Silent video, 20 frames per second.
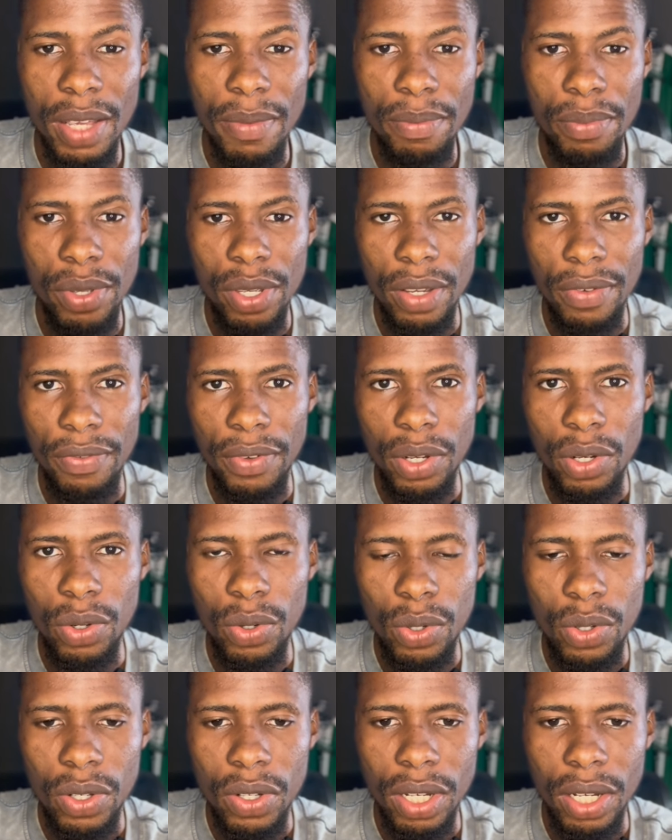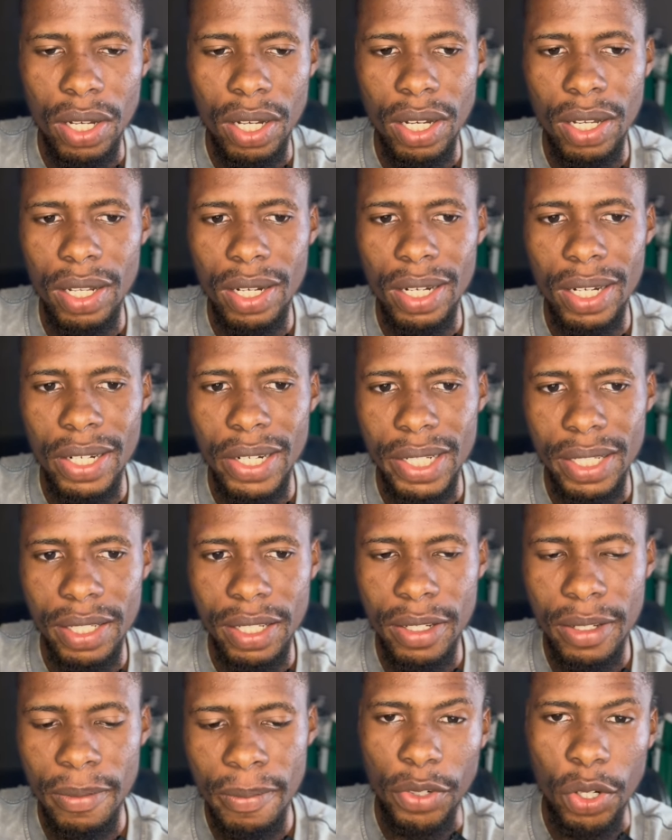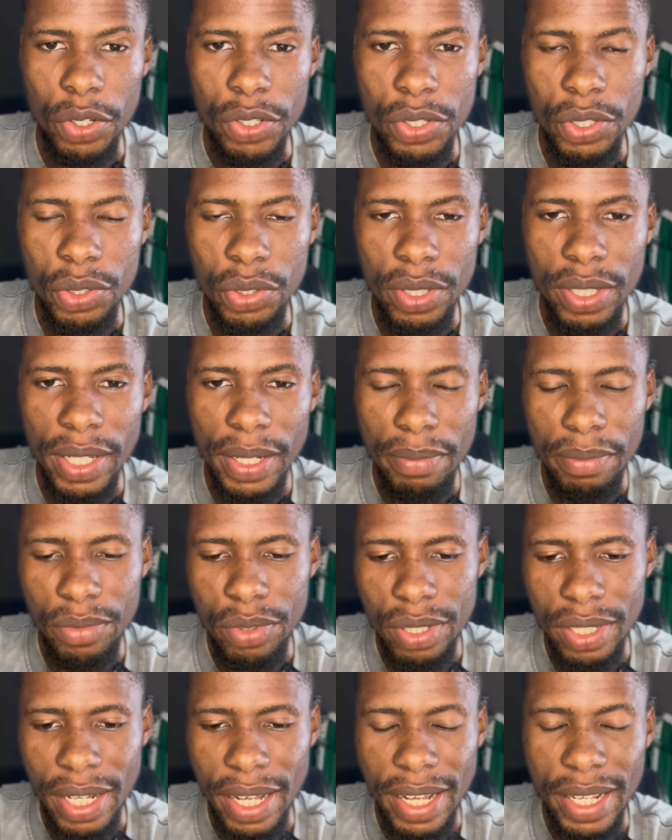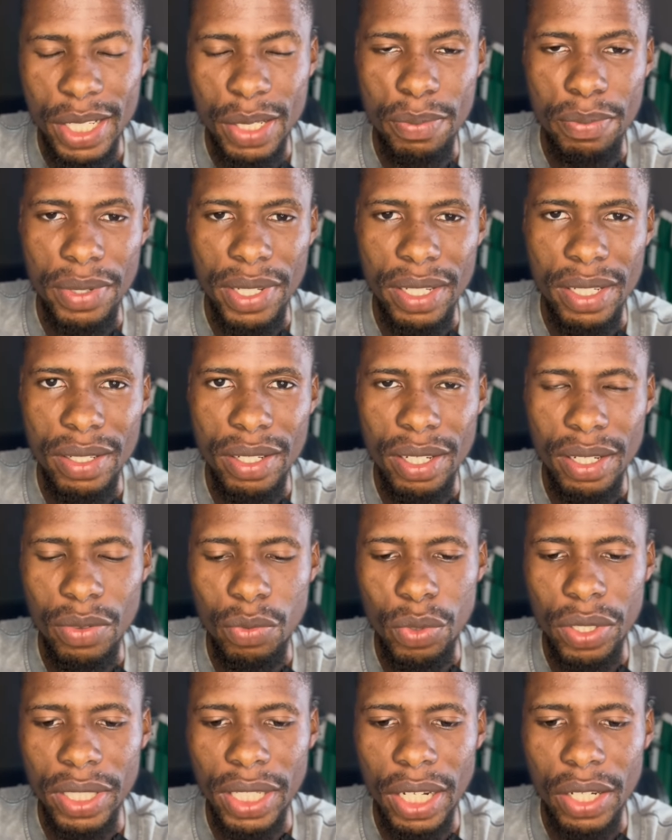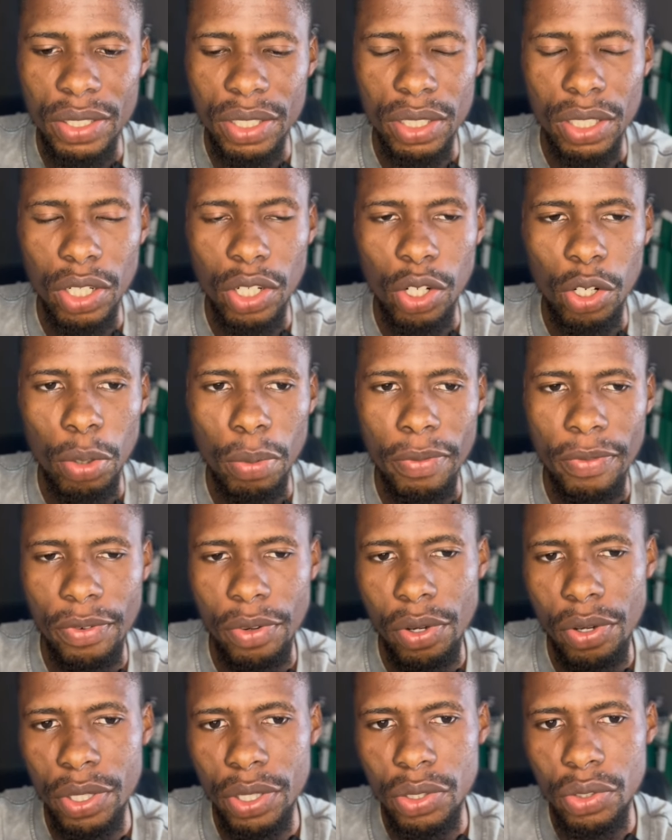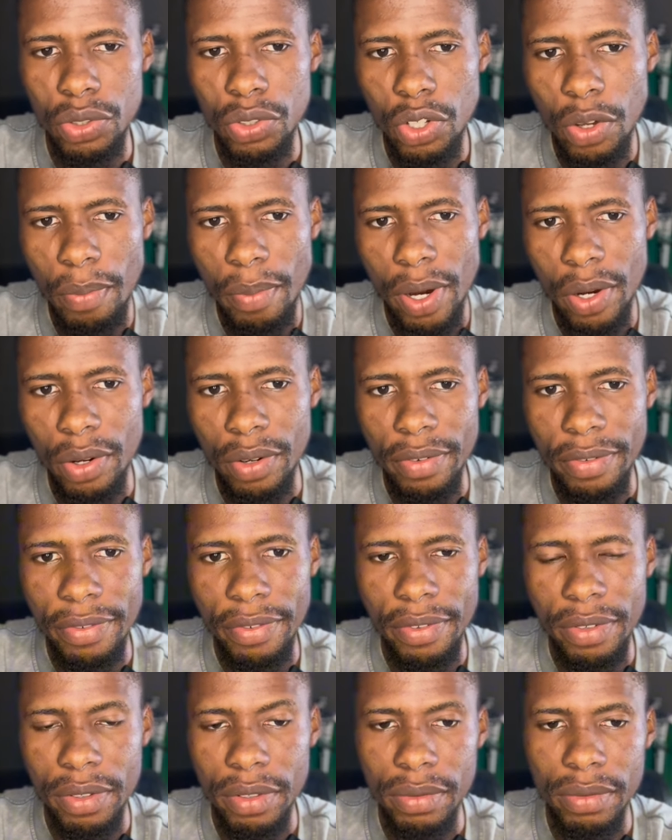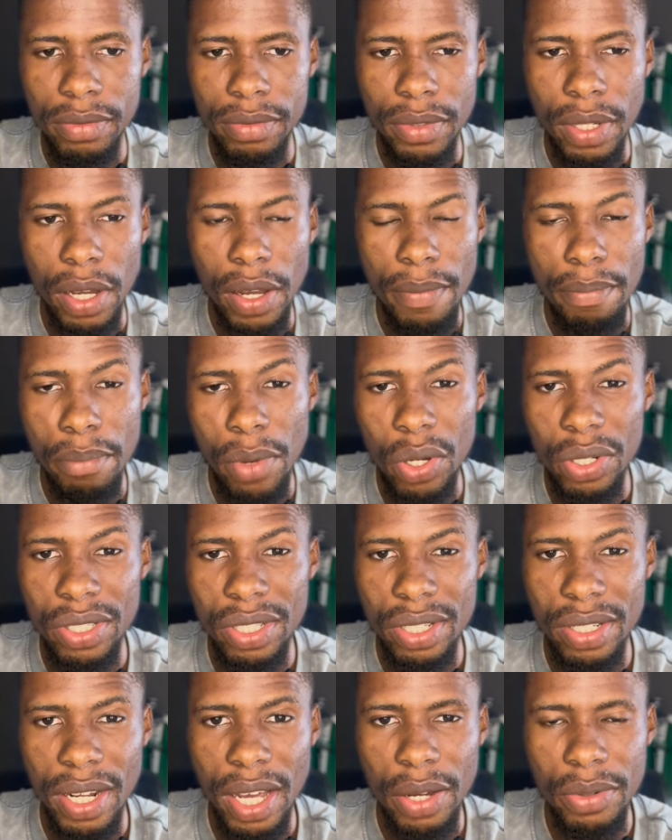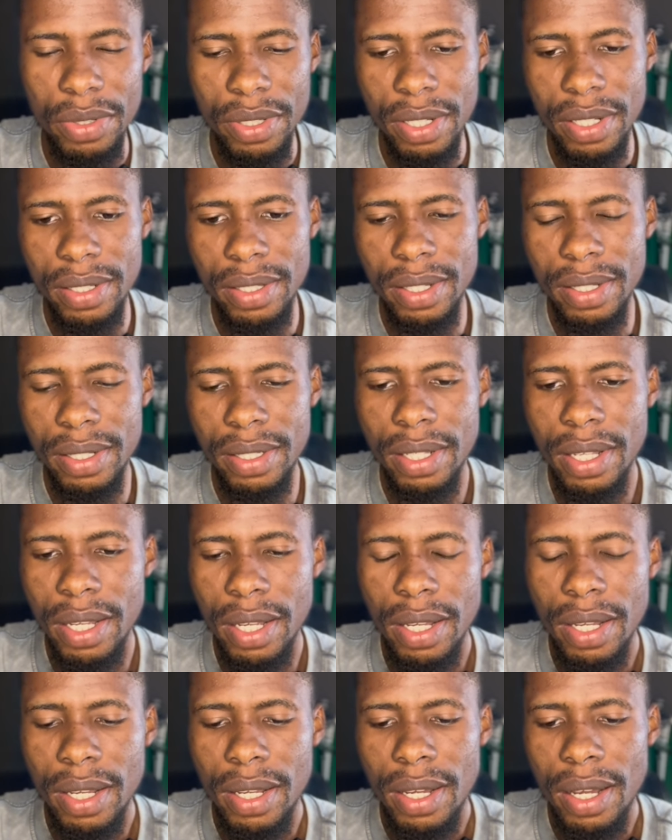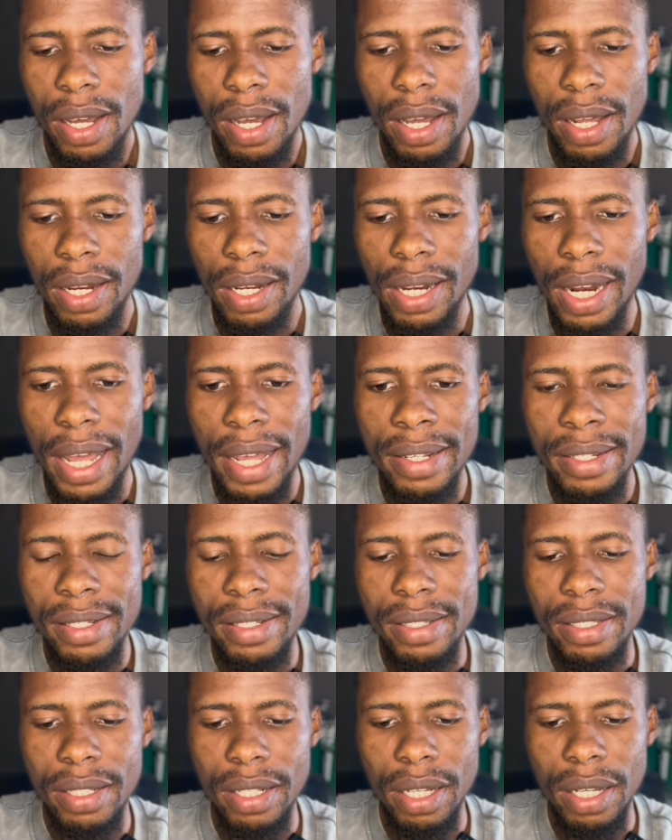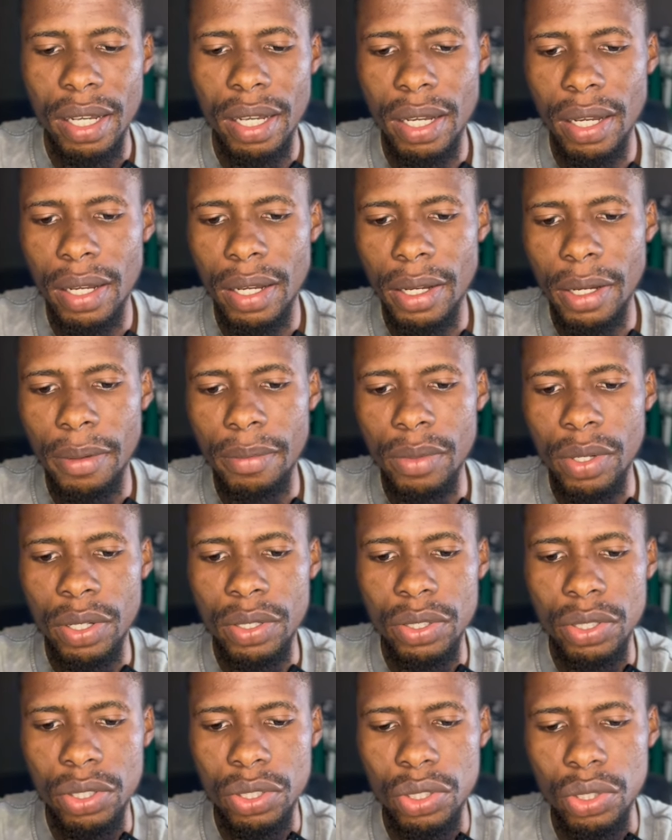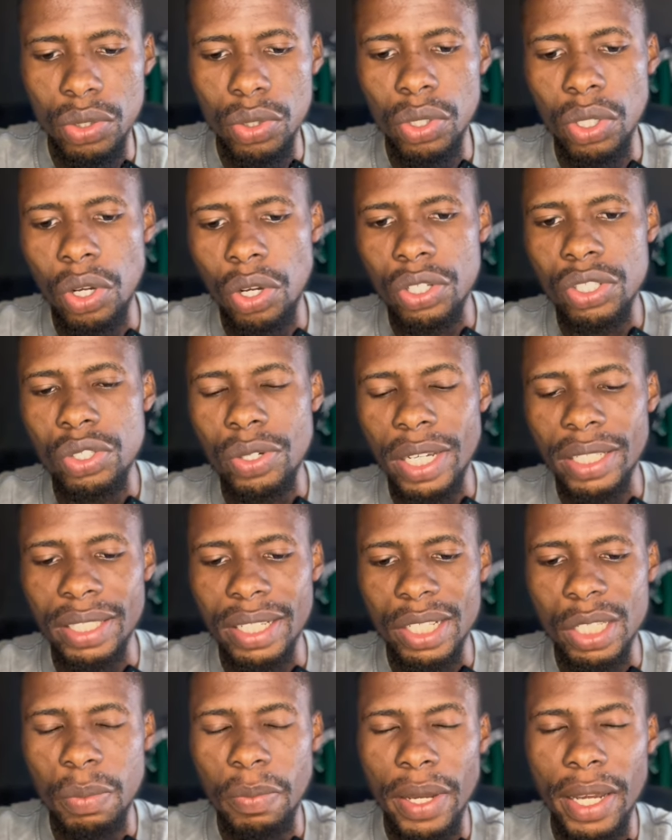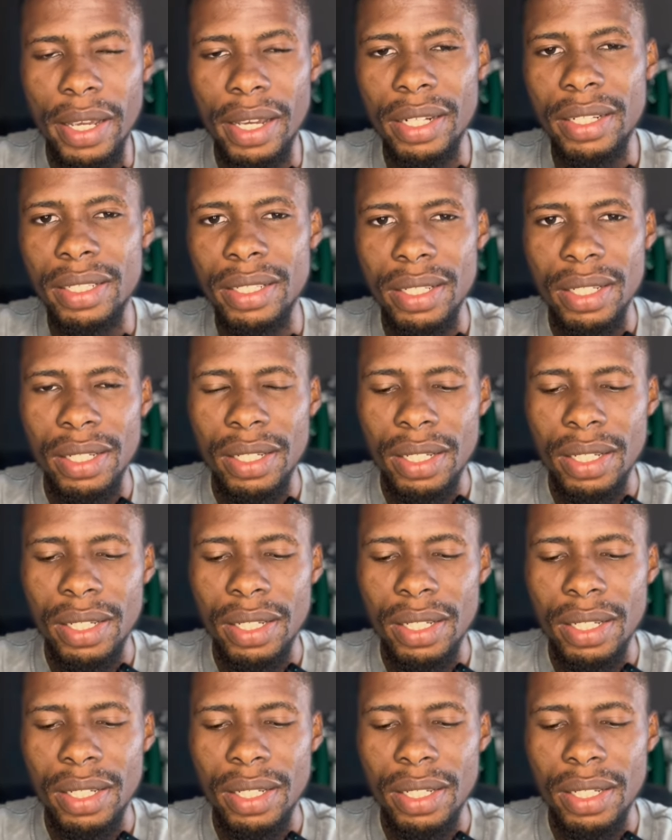NPFL league. Of course, you know that Musa has been without a club for a good number of months now, since his last contract expired.